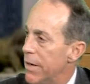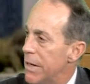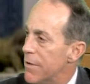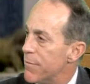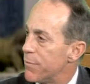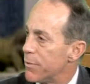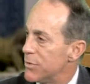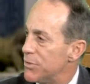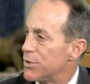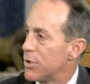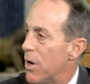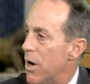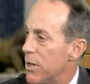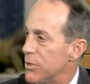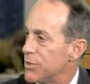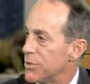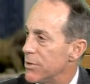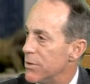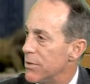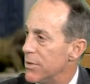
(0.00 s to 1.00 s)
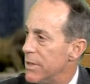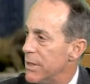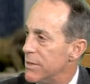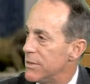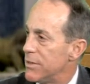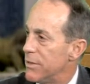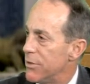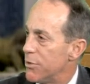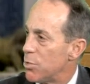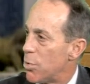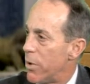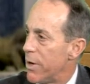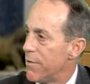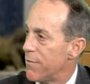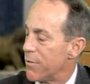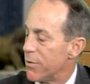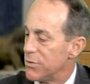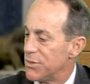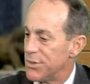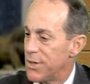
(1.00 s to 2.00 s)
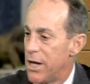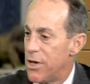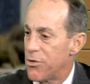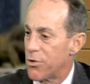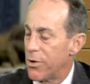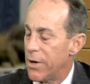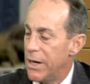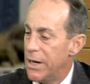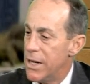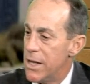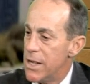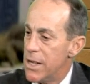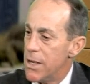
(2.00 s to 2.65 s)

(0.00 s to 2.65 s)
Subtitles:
infrastructure into the 21st century,